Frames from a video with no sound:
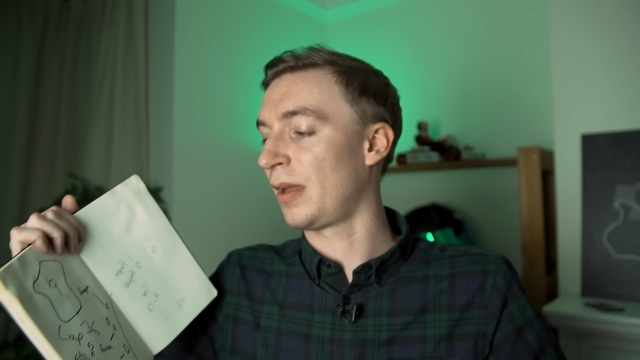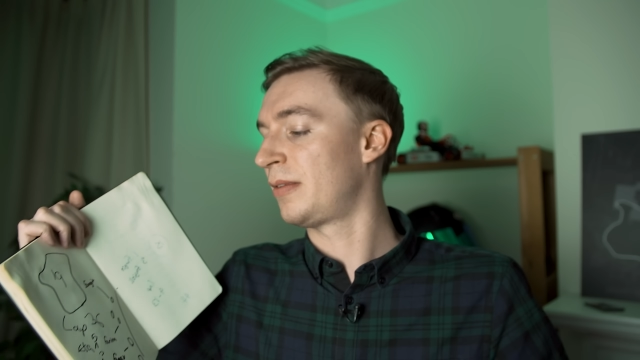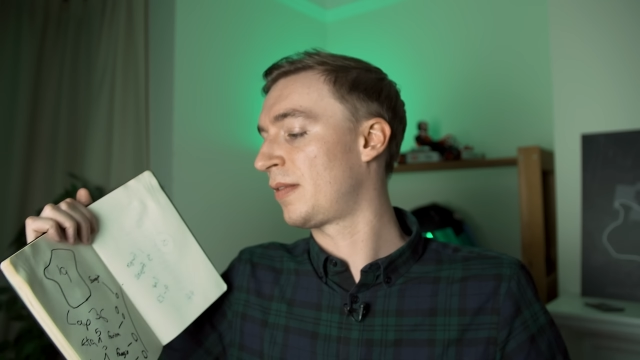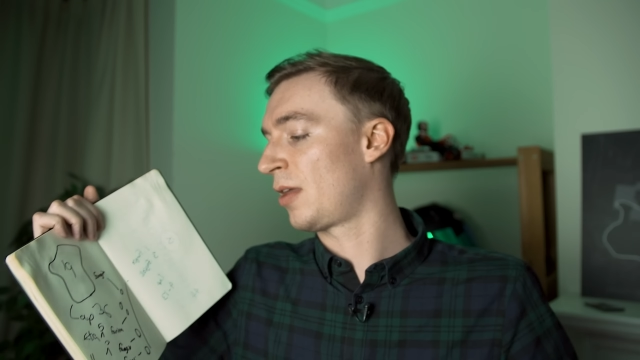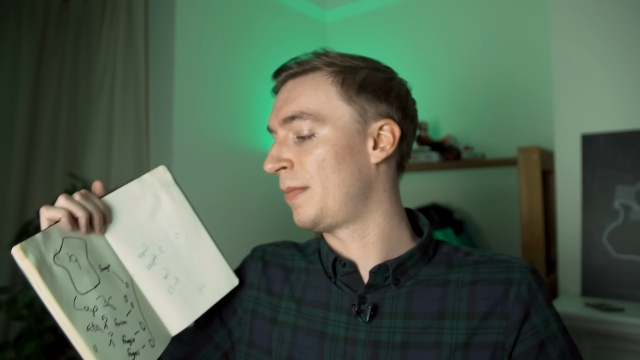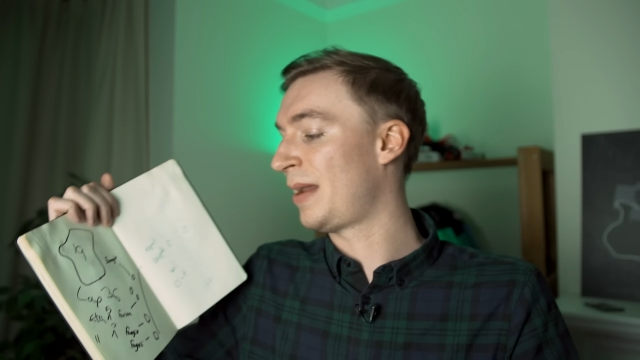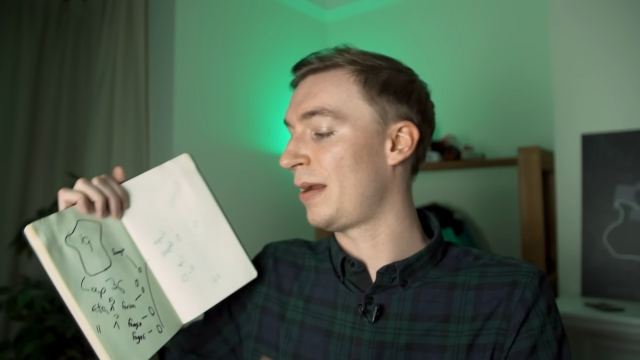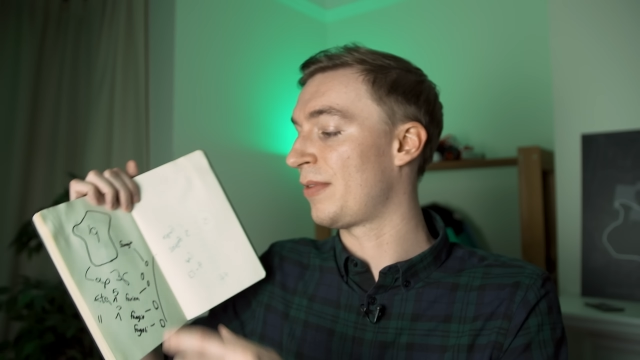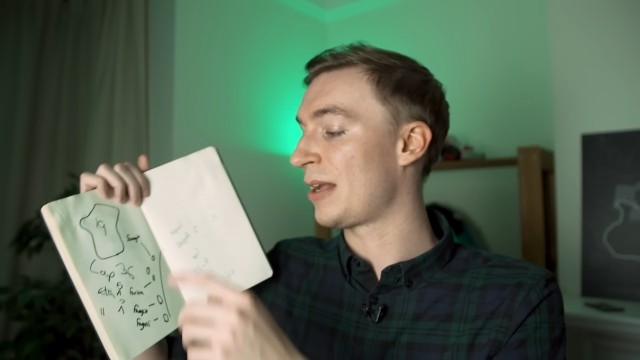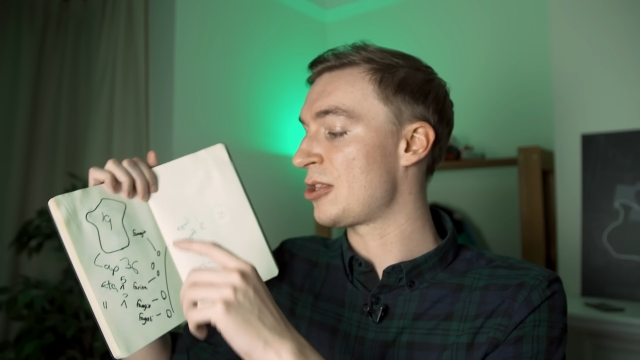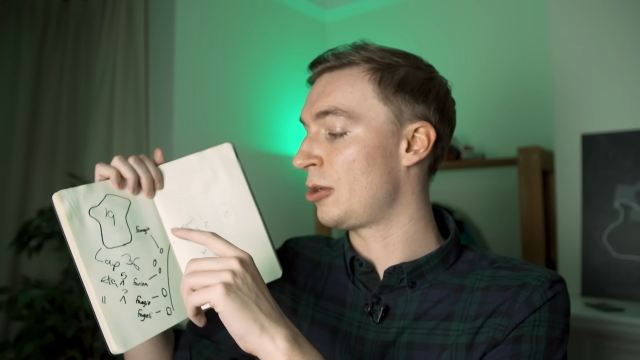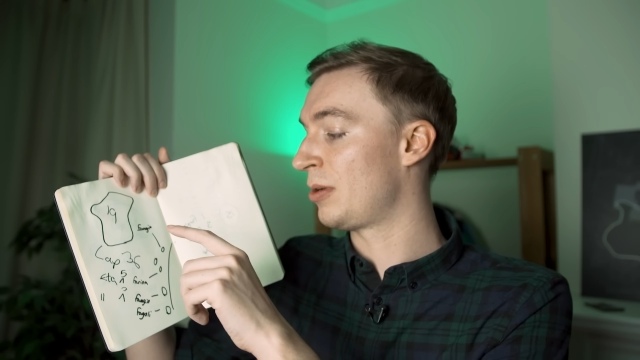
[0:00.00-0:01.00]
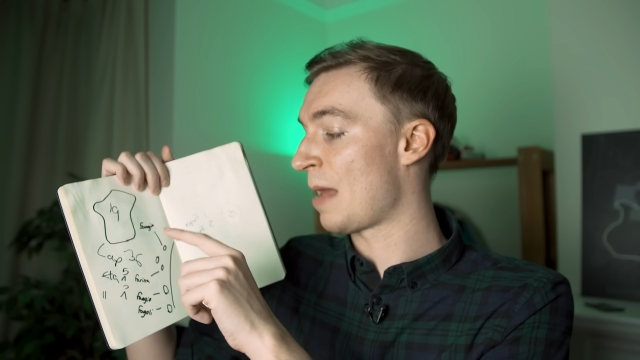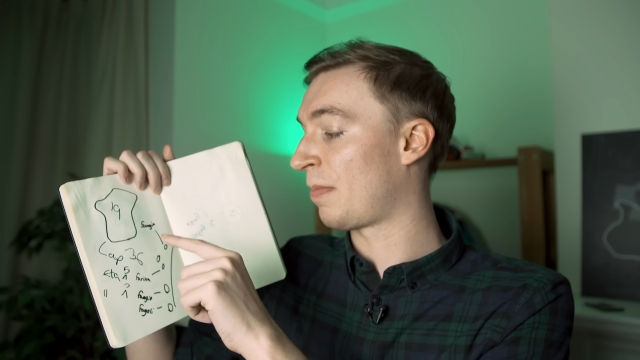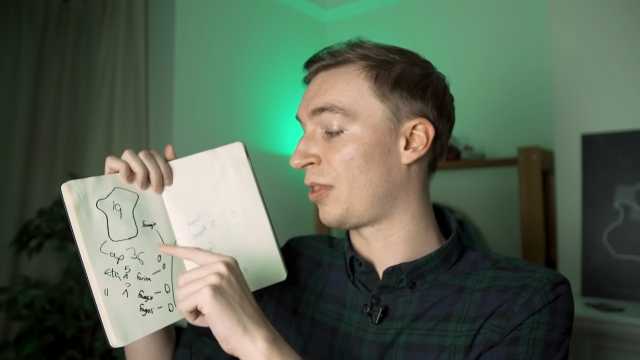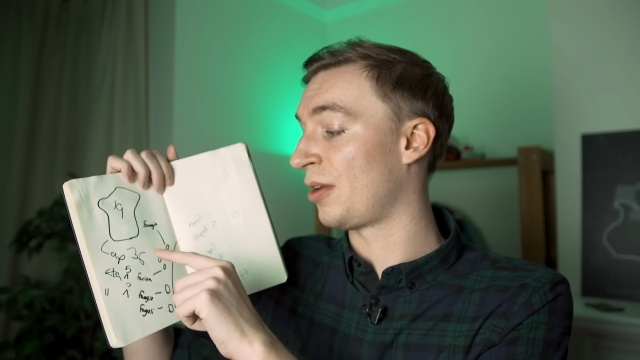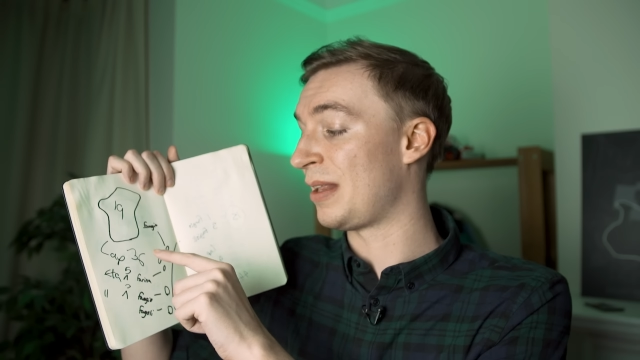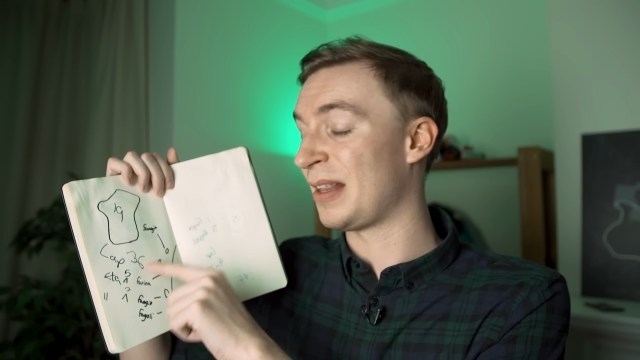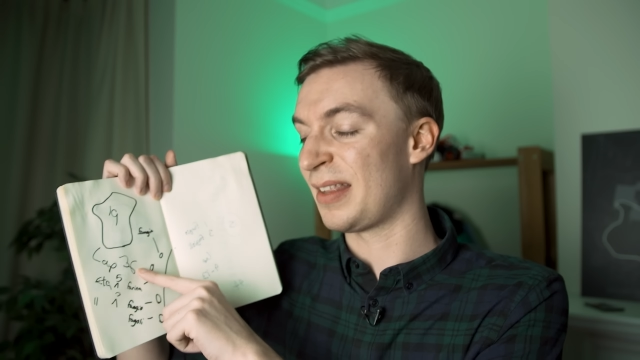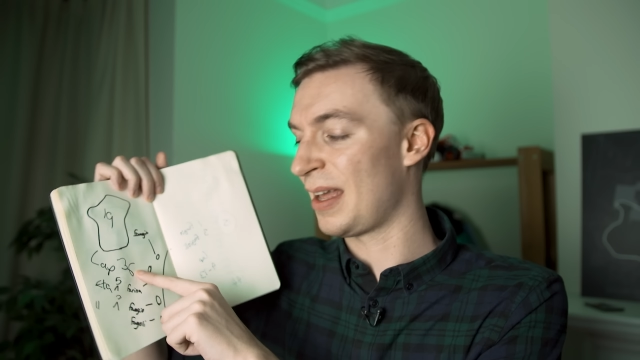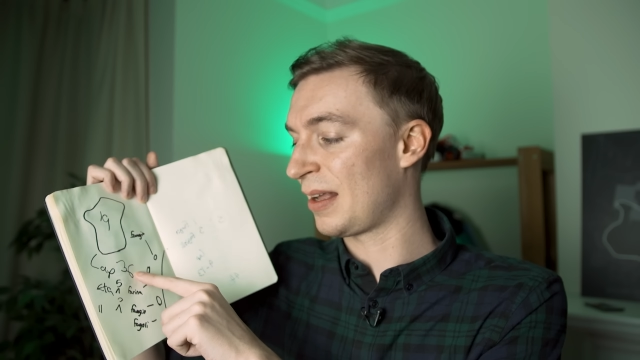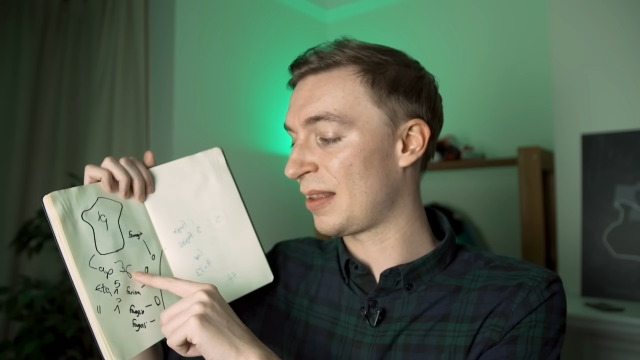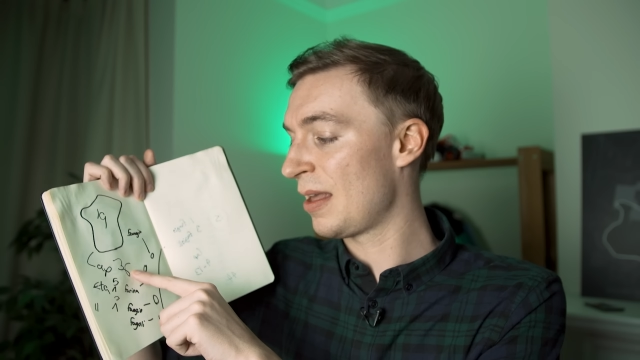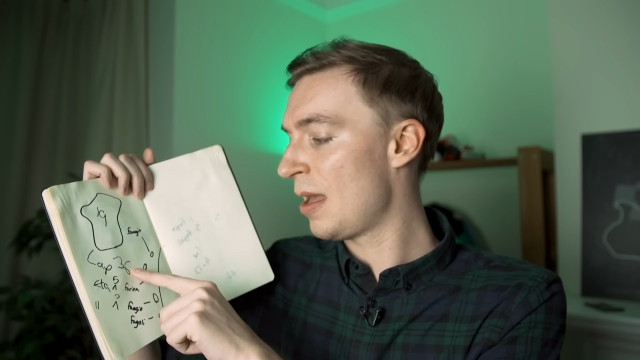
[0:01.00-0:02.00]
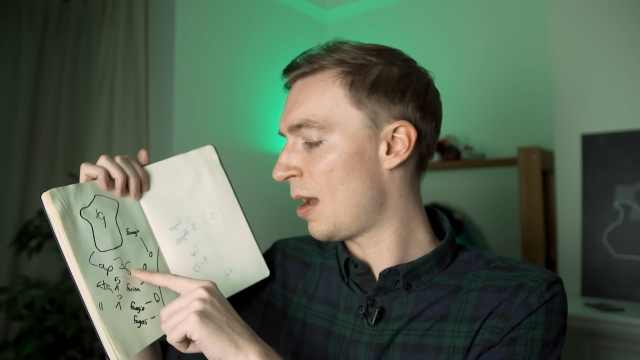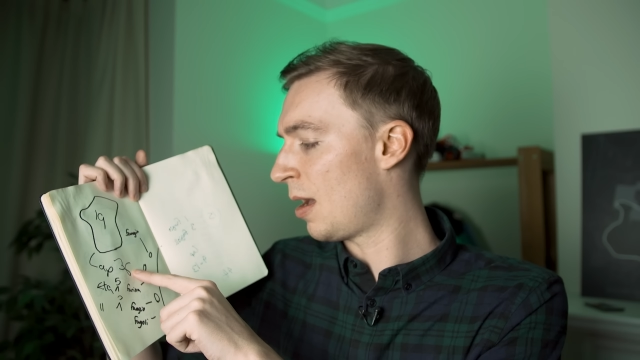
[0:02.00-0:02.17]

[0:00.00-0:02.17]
I determined that it was actually on lap 36.